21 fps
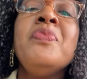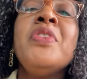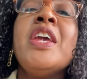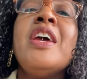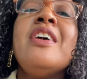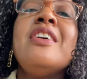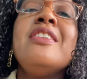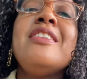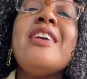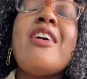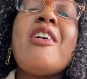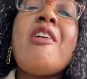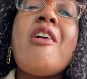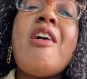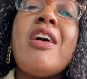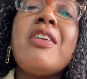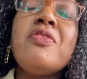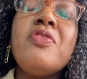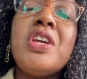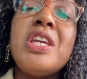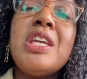Now, on
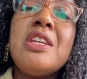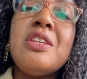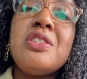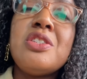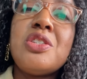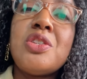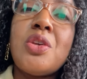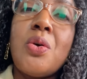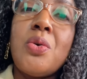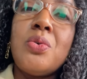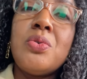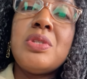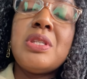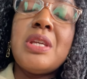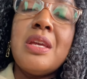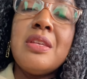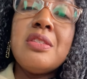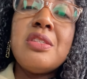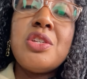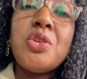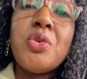Viki Sews'
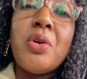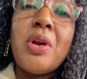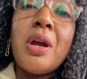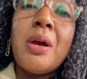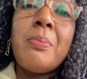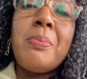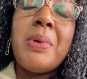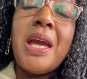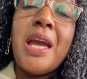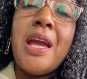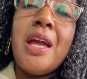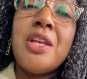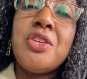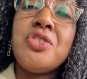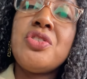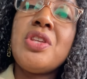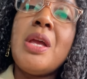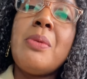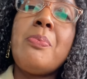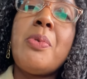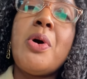Instagram page, they
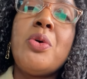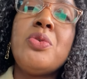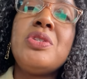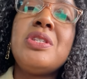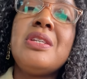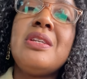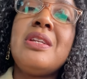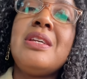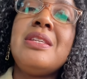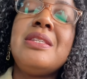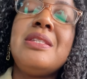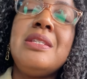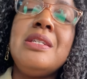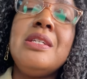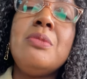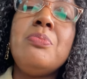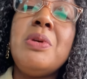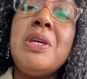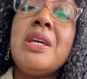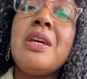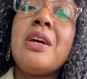posted a sneak
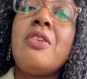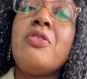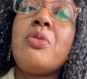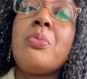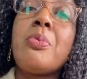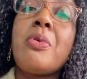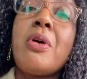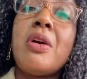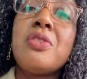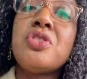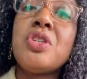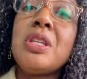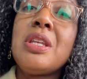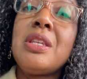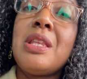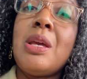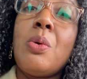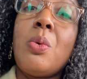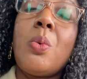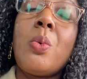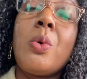peek of a project that they
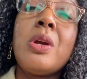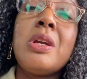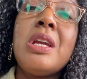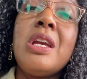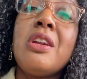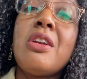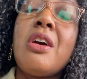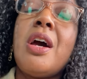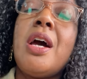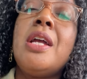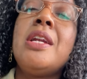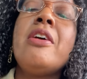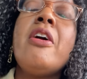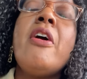were working on.